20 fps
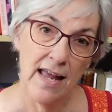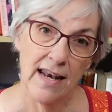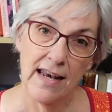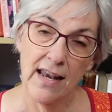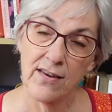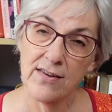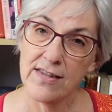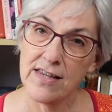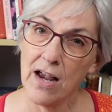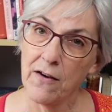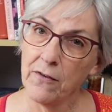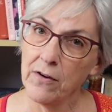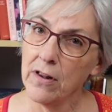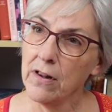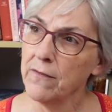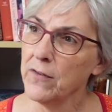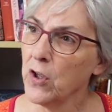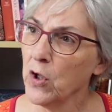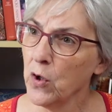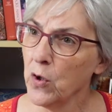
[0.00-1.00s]
Now, several
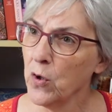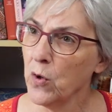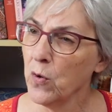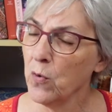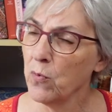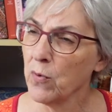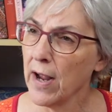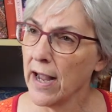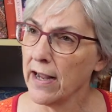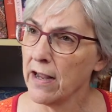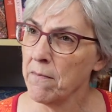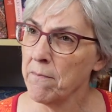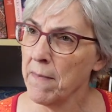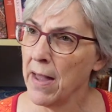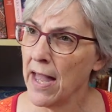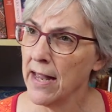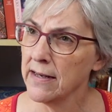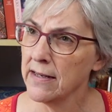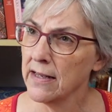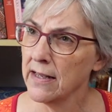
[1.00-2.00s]
of you
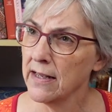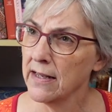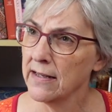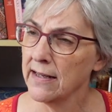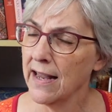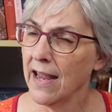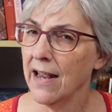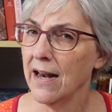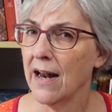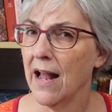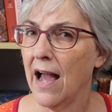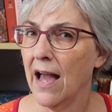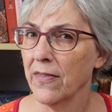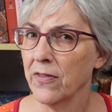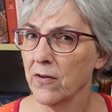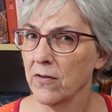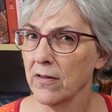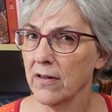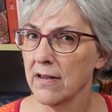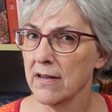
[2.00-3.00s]
recommended Kate
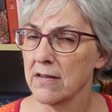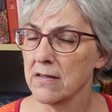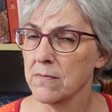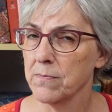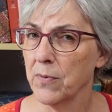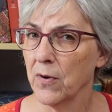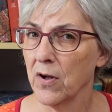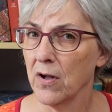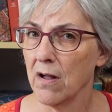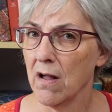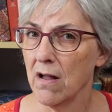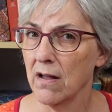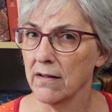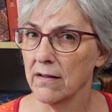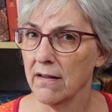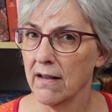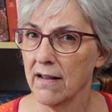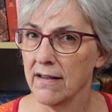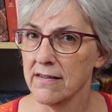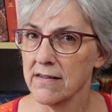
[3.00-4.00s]
Atherley's book on
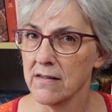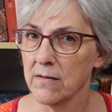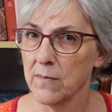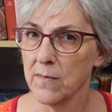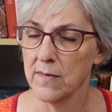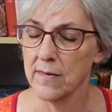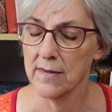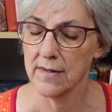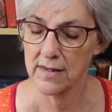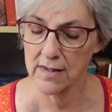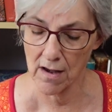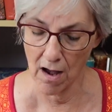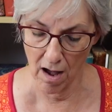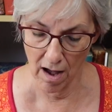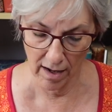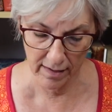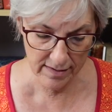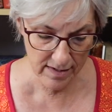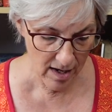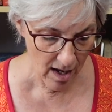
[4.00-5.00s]
custom
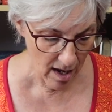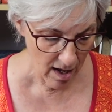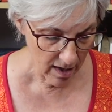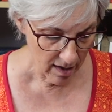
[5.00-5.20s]
socks.